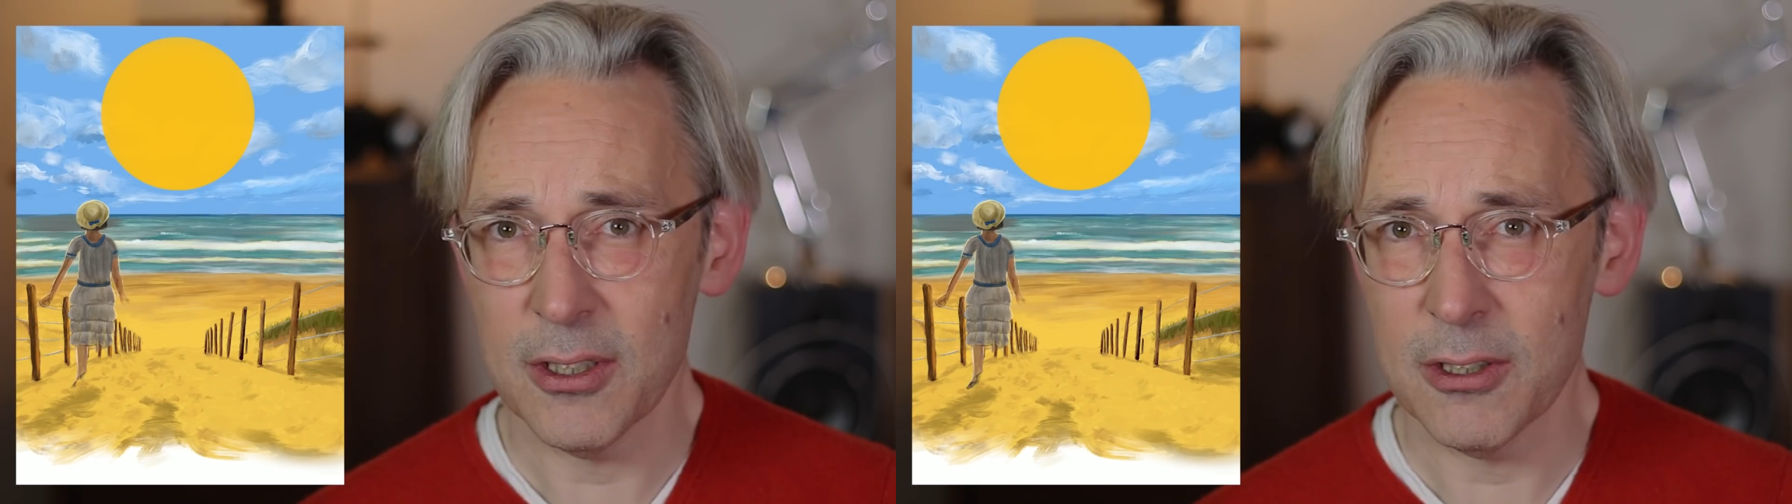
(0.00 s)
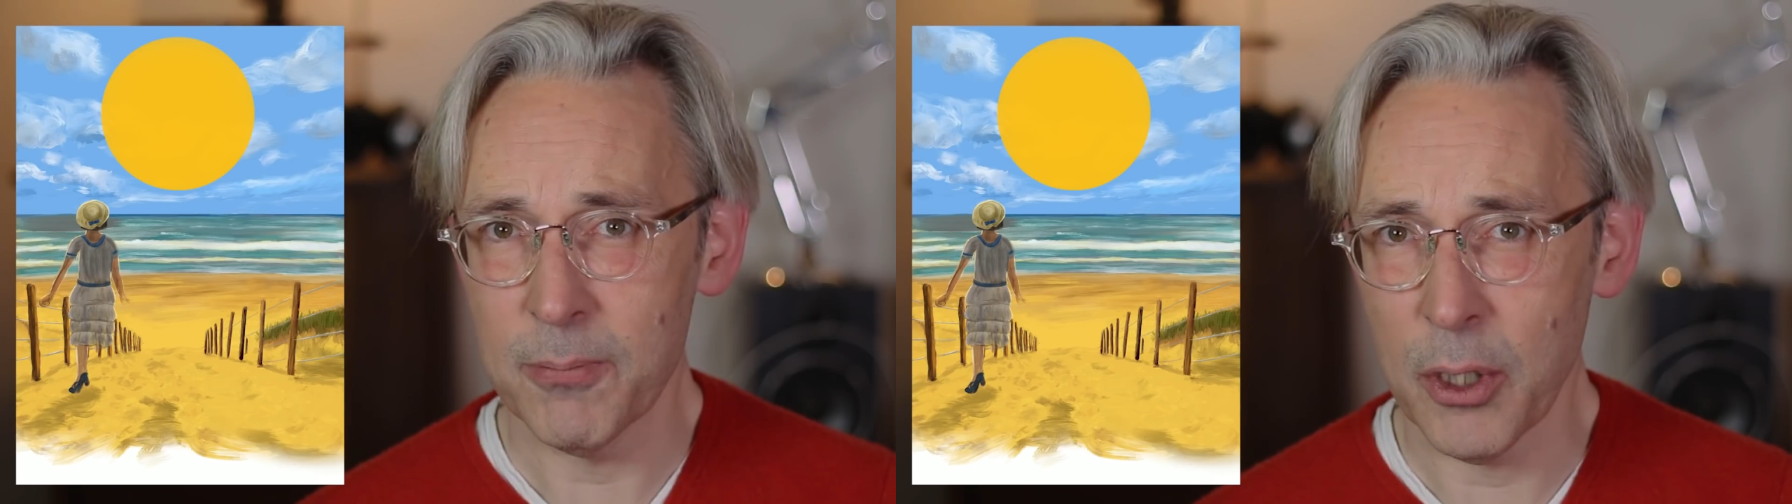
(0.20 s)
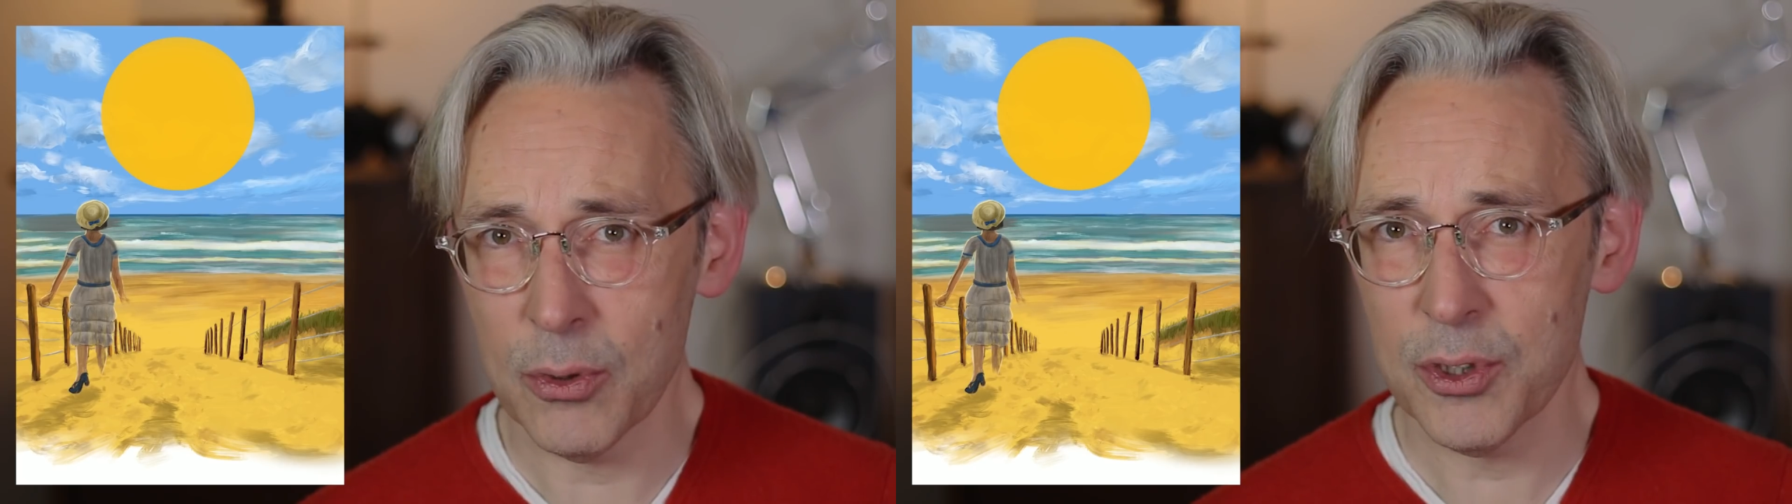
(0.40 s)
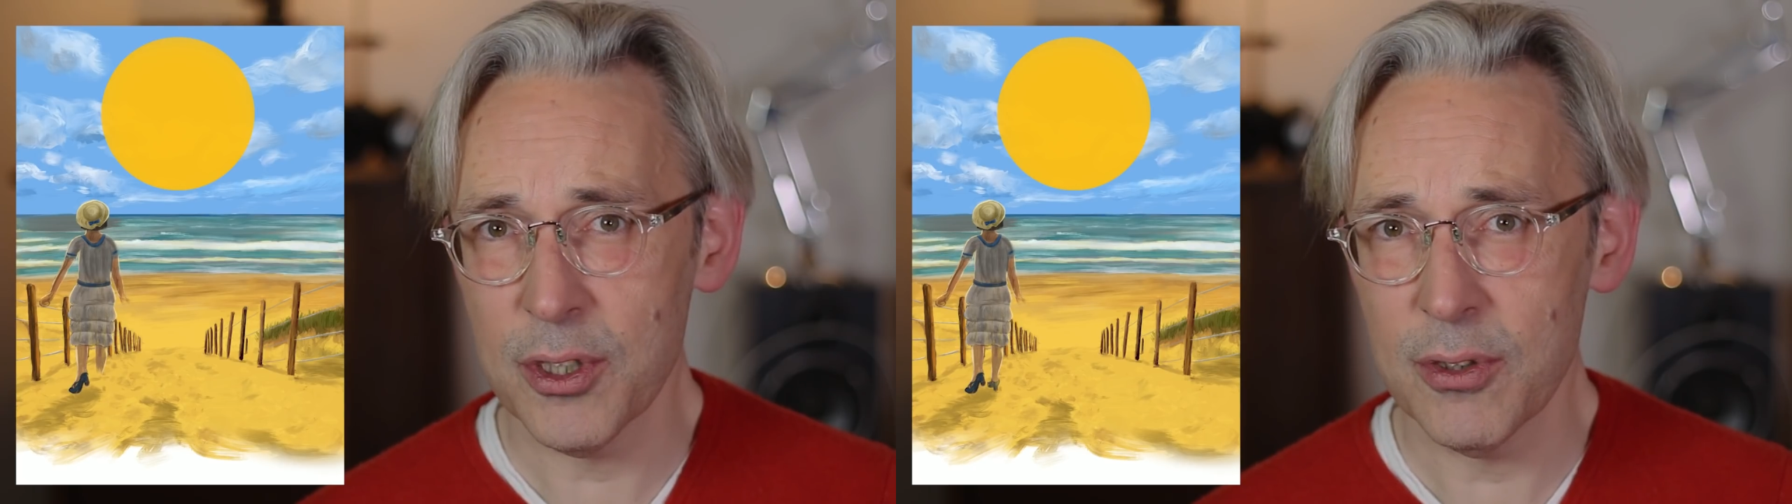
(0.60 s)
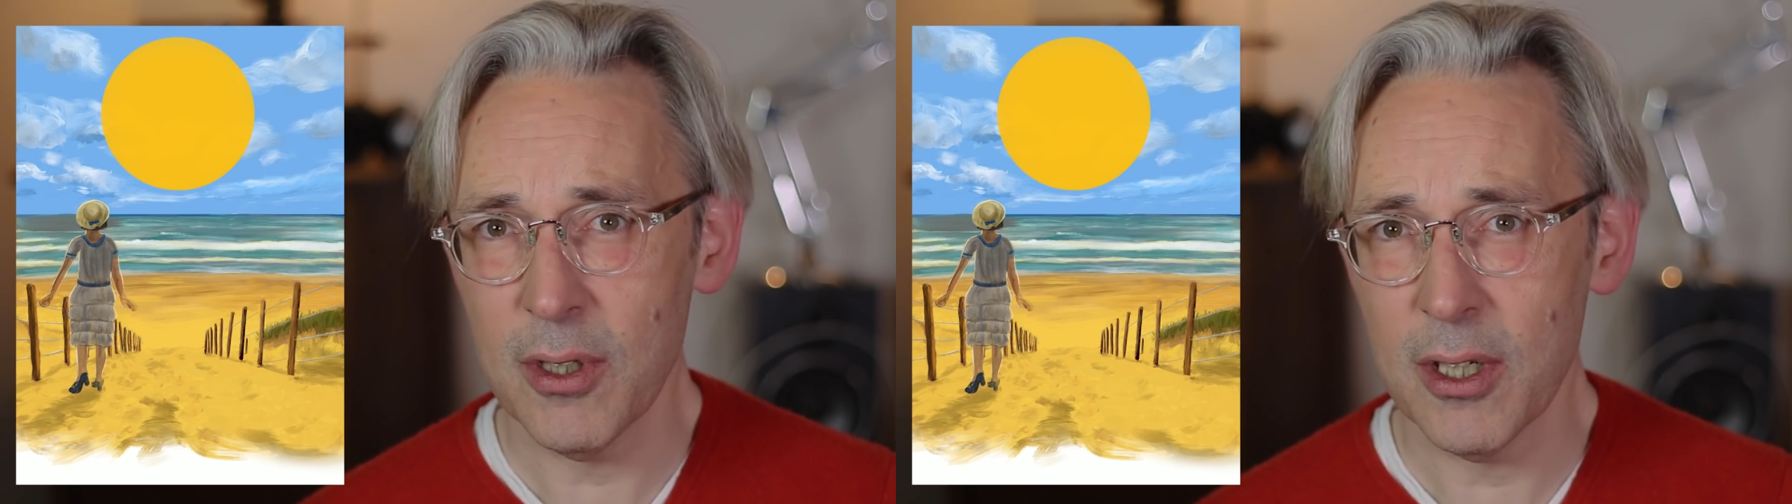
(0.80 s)
the
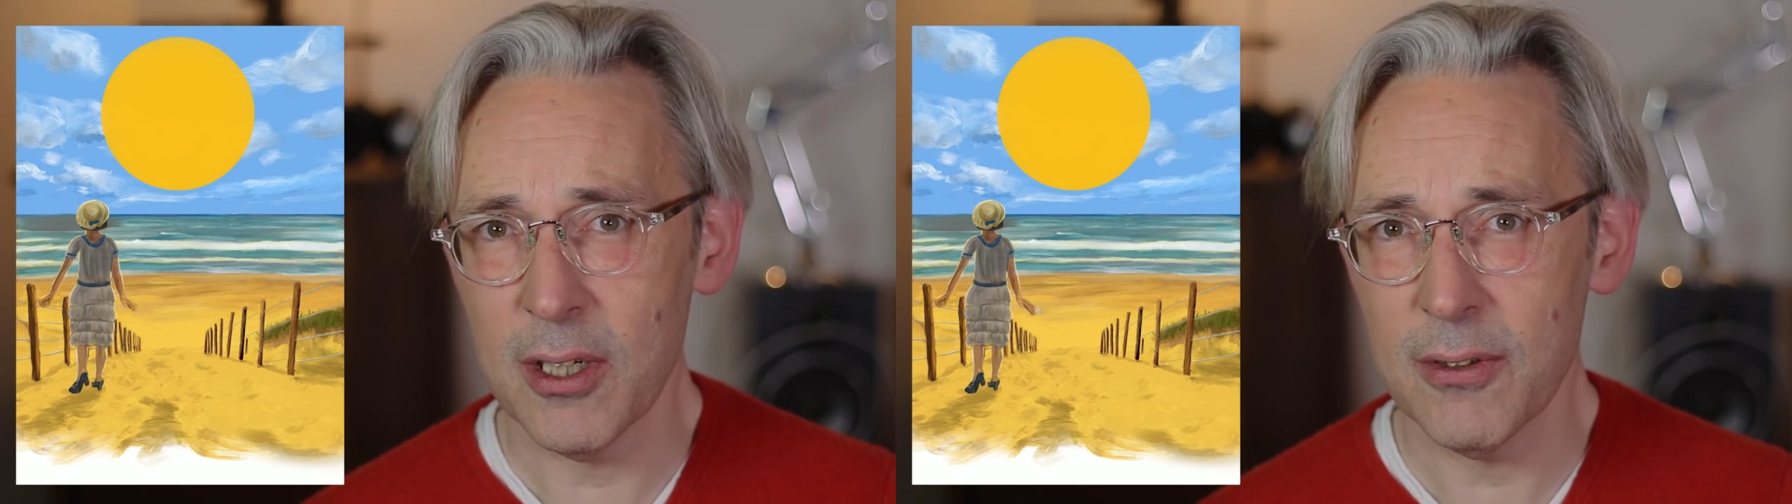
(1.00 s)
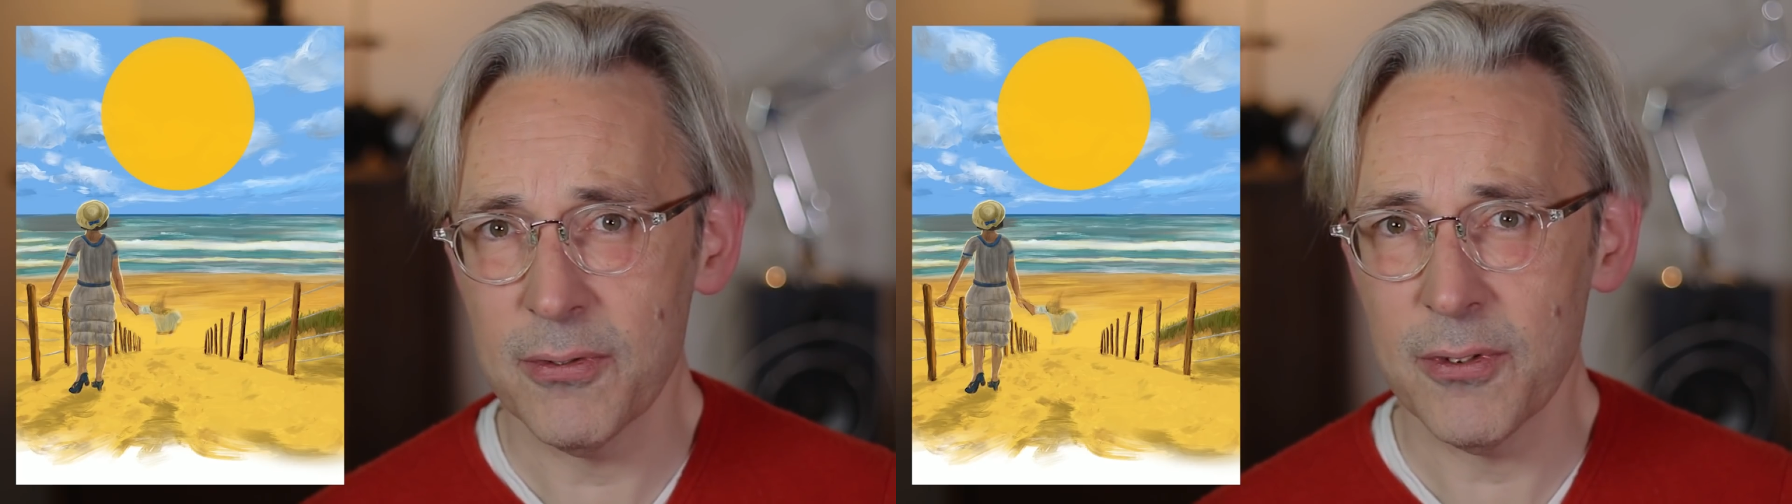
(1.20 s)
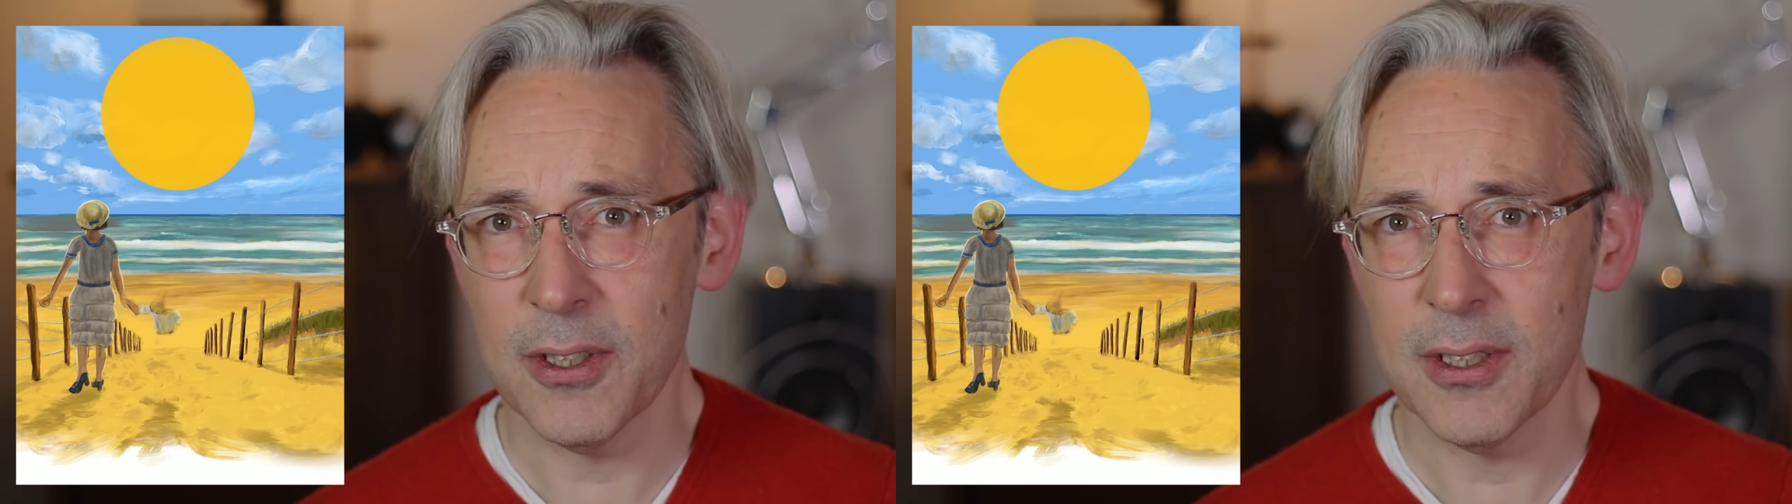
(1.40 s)
poster of